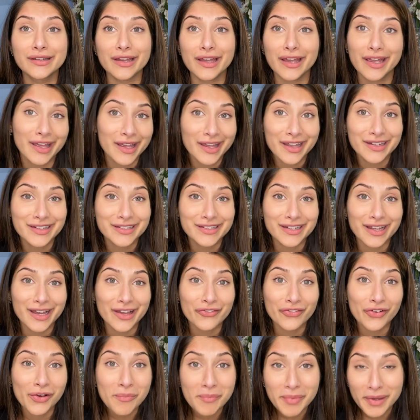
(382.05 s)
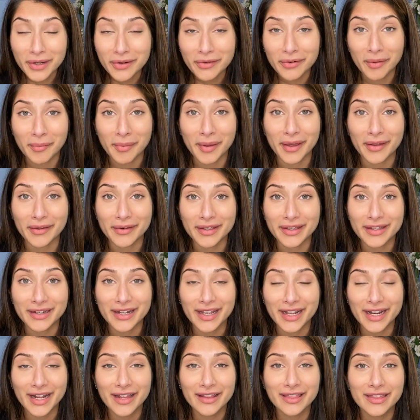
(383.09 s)
And I felt better about it.
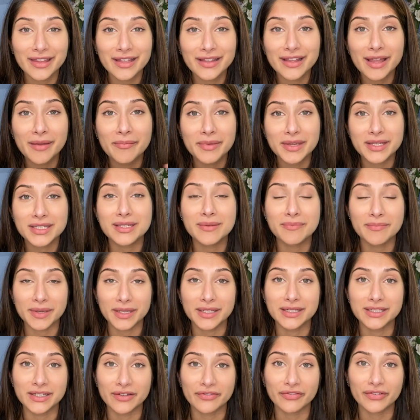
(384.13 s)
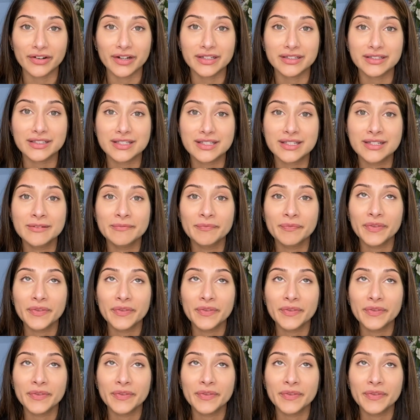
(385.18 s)
And I think that makes a big difference.